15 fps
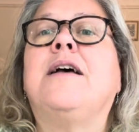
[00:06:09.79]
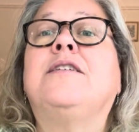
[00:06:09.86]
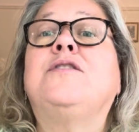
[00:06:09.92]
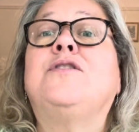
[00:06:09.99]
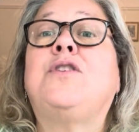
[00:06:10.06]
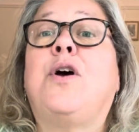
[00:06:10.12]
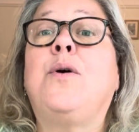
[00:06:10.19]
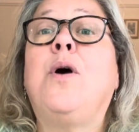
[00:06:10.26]

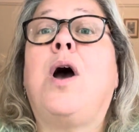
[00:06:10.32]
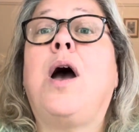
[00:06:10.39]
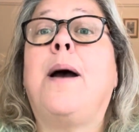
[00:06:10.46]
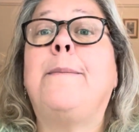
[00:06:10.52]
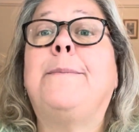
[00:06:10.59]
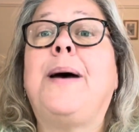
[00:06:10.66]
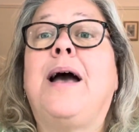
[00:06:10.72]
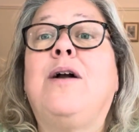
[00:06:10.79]
So
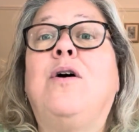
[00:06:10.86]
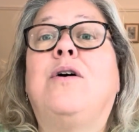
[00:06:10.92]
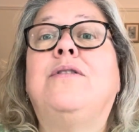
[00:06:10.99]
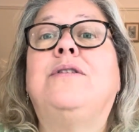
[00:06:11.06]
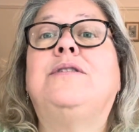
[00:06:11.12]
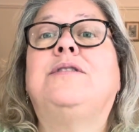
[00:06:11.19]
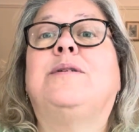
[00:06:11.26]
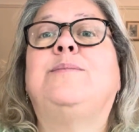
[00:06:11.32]
I'm back on
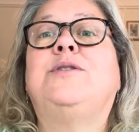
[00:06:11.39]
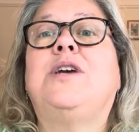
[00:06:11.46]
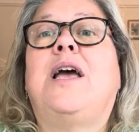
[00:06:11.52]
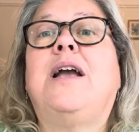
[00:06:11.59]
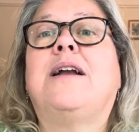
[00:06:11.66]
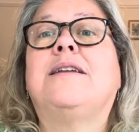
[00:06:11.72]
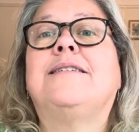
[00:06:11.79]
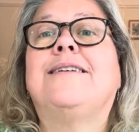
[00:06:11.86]
the
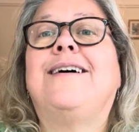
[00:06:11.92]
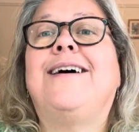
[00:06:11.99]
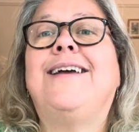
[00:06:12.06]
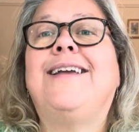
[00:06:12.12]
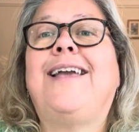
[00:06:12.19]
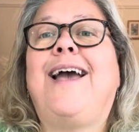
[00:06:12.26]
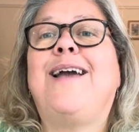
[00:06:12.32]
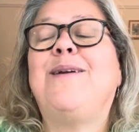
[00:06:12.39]
subject
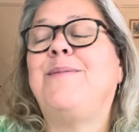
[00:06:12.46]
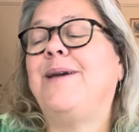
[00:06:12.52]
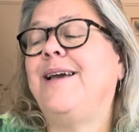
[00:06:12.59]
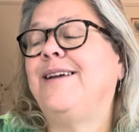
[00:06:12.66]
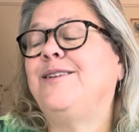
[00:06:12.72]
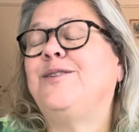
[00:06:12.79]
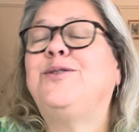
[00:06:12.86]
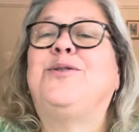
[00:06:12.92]
I came
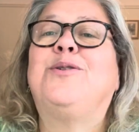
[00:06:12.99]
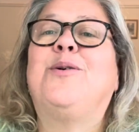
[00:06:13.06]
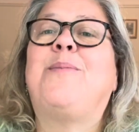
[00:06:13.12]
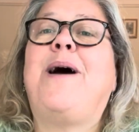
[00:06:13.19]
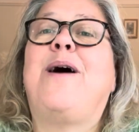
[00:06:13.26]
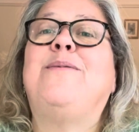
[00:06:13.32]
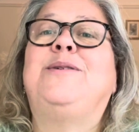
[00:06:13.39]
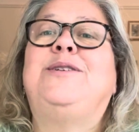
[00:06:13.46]
here to talk
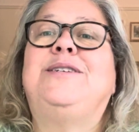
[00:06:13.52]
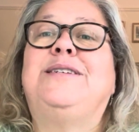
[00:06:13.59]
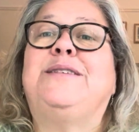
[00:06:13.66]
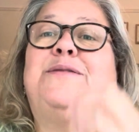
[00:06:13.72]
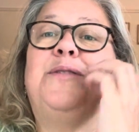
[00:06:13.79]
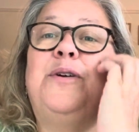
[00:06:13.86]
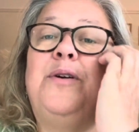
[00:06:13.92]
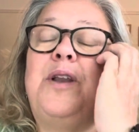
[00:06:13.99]
about, which is
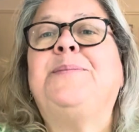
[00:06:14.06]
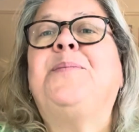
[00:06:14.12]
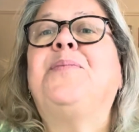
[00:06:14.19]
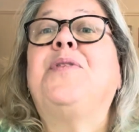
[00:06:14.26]
food.